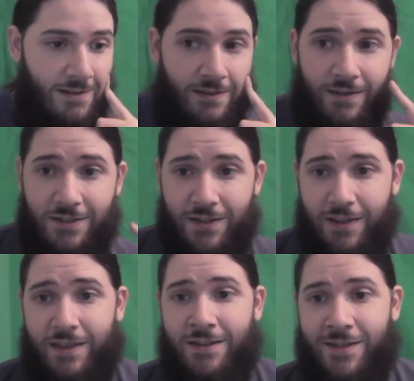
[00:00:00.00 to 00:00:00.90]
these are
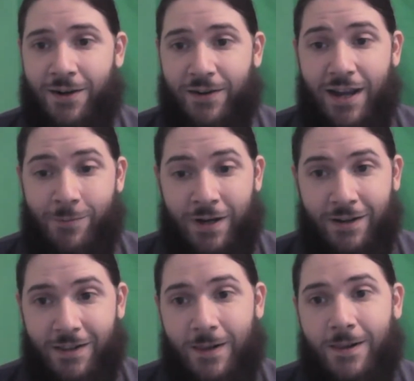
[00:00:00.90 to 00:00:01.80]
the things that are coming.
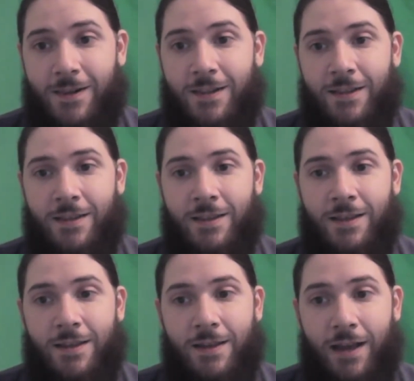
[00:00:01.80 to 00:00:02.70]

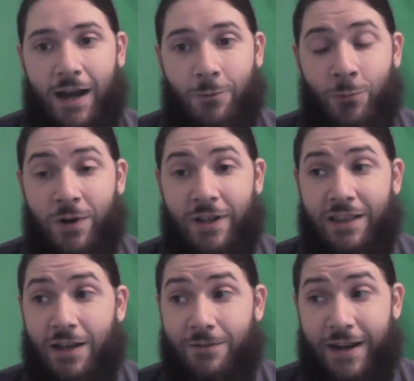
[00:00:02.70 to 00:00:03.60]
I really
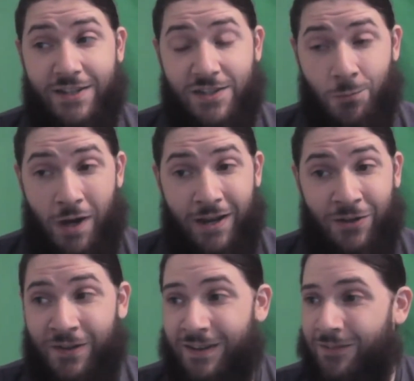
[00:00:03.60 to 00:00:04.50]
love Aces
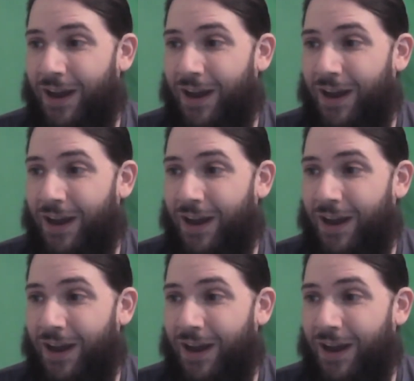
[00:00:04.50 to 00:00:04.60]
Wild,